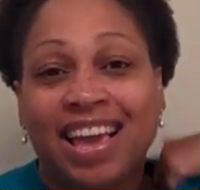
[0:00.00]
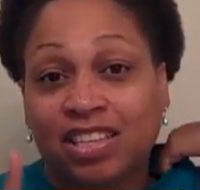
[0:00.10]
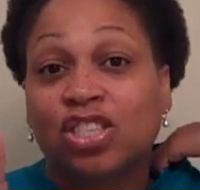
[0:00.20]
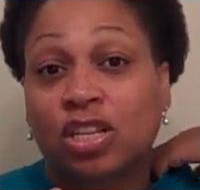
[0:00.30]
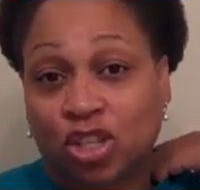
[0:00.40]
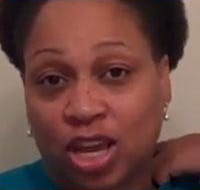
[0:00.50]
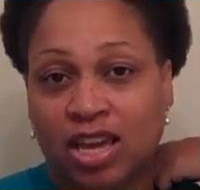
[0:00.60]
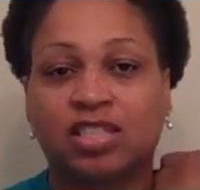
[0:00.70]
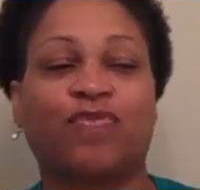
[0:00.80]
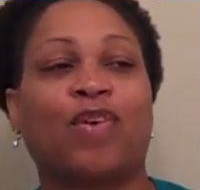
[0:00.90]
it's
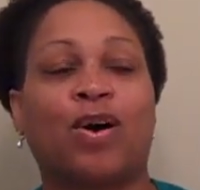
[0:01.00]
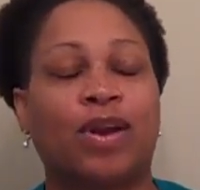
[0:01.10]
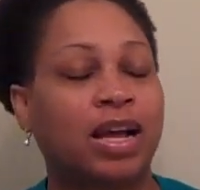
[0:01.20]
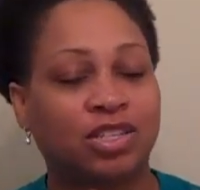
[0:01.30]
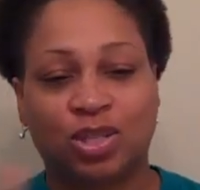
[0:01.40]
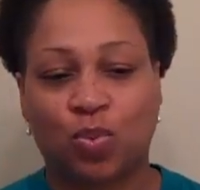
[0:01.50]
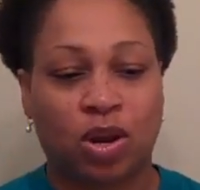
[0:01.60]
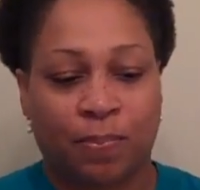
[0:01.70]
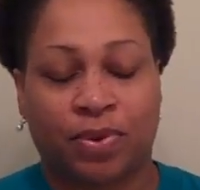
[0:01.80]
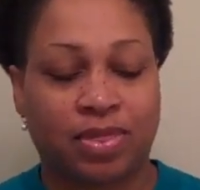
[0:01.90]
Shay's fault. I just
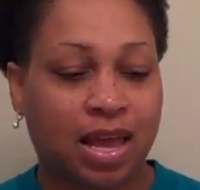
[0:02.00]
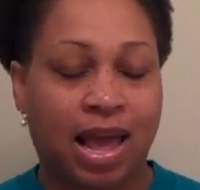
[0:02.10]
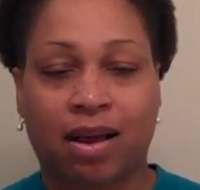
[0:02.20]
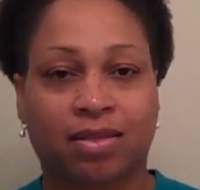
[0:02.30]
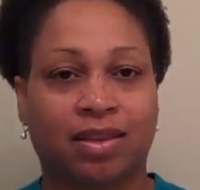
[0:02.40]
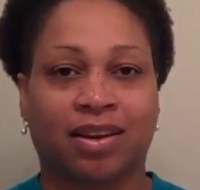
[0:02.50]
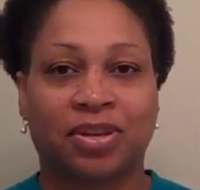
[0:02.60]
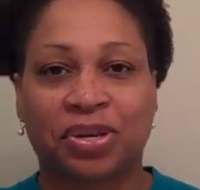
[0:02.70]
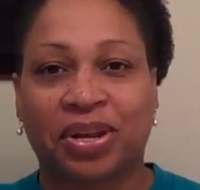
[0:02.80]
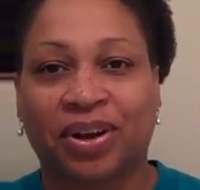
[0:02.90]
want to put that out there,
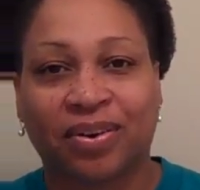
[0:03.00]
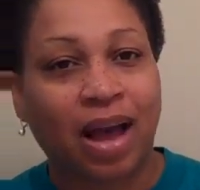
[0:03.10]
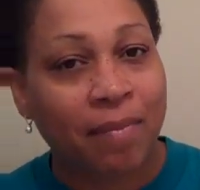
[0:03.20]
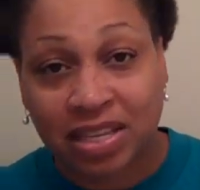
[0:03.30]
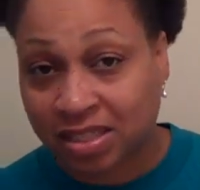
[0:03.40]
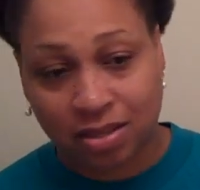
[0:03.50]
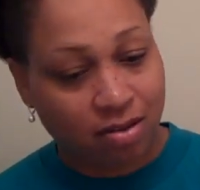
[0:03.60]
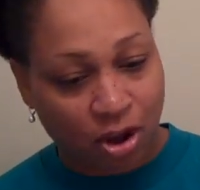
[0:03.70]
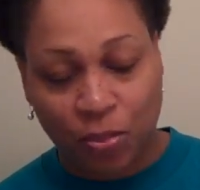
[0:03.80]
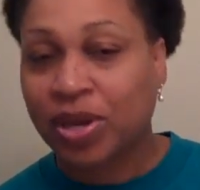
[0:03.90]
you know. I mean, you
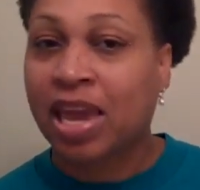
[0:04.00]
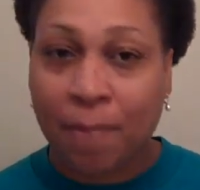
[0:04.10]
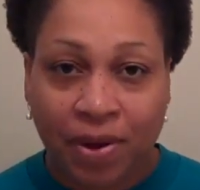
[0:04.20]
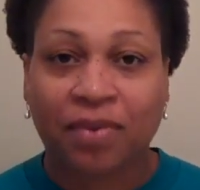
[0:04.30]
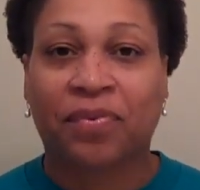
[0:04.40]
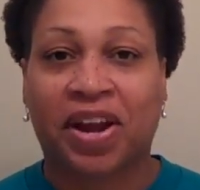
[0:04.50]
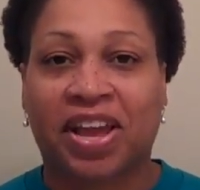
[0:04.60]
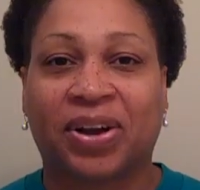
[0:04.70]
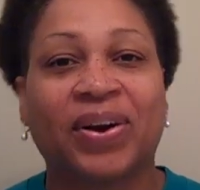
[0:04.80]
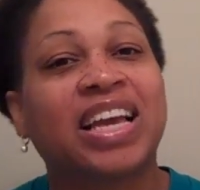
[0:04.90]
know, we keep it
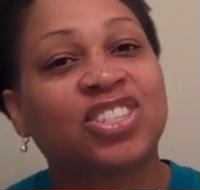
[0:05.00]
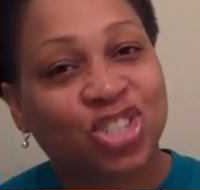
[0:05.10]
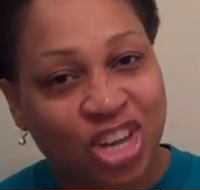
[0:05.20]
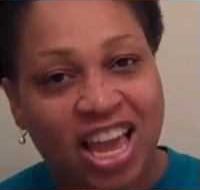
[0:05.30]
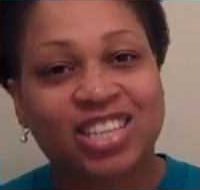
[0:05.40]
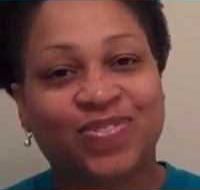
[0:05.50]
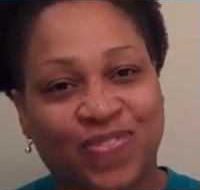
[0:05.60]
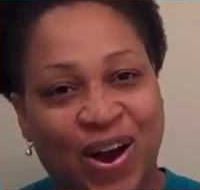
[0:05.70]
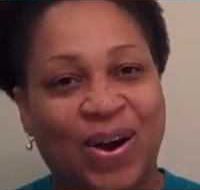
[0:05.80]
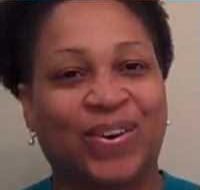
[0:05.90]
real. It's Shay's
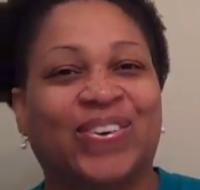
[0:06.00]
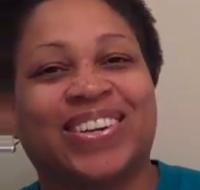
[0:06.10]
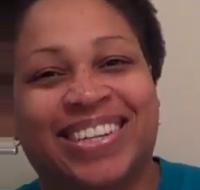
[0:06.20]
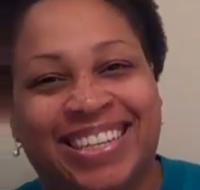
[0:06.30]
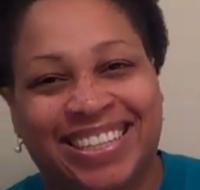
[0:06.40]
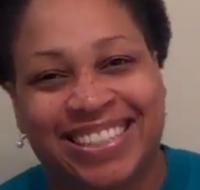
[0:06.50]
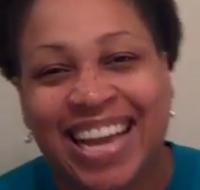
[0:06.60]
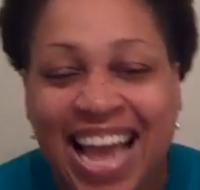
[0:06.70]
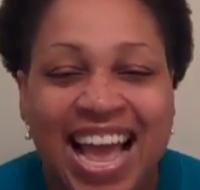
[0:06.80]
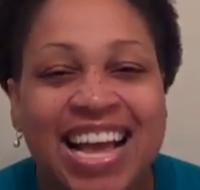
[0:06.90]
fault.
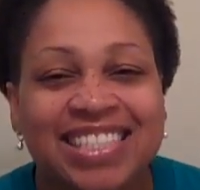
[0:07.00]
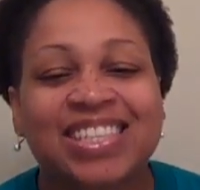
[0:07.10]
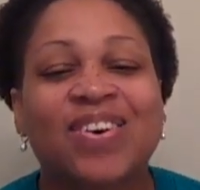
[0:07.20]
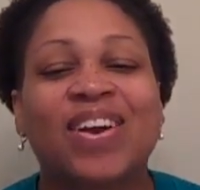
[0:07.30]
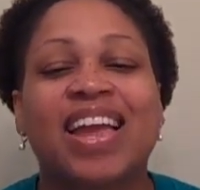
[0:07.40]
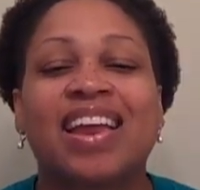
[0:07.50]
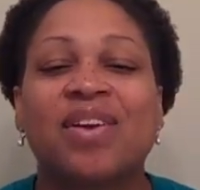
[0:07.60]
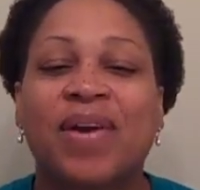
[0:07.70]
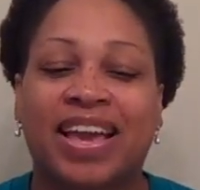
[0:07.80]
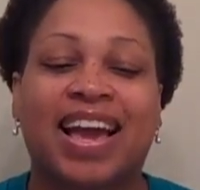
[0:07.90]
So
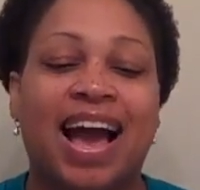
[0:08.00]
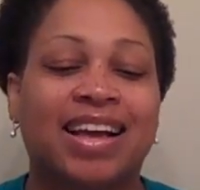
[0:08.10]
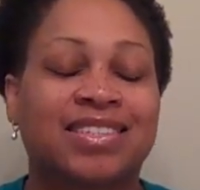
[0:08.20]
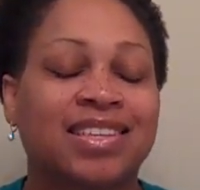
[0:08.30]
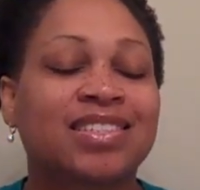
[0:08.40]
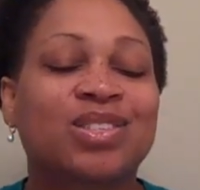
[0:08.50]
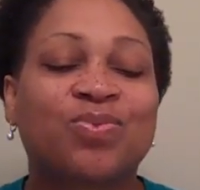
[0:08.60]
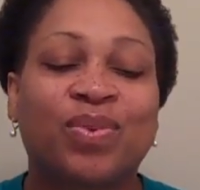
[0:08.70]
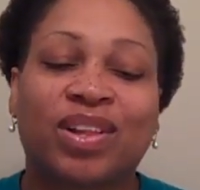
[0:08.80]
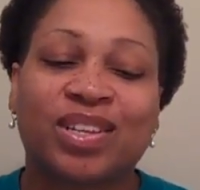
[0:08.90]
anyway, guys, this is
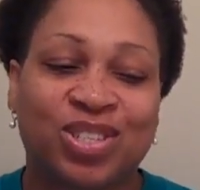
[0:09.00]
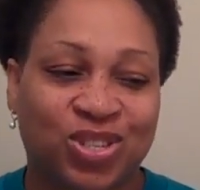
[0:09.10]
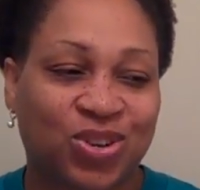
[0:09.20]
really